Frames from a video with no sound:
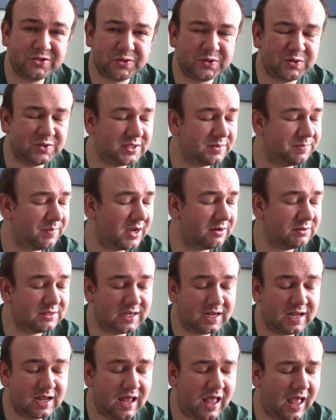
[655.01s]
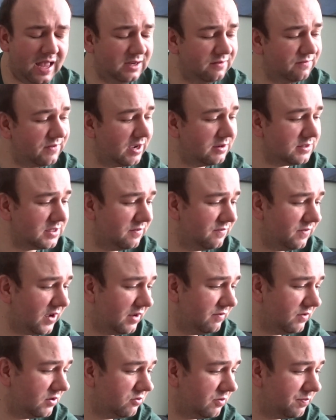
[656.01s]
which was about
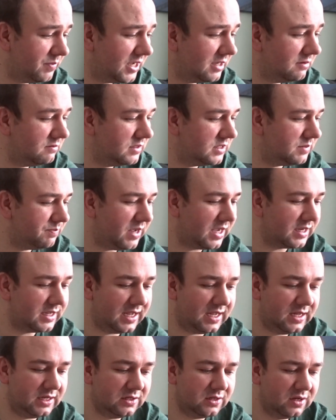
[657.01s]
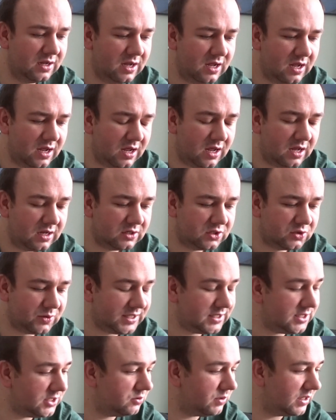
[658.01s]
£8,500 back in
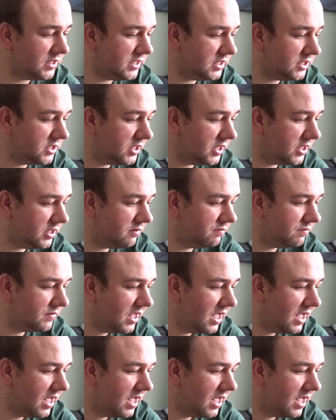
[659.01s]
2022.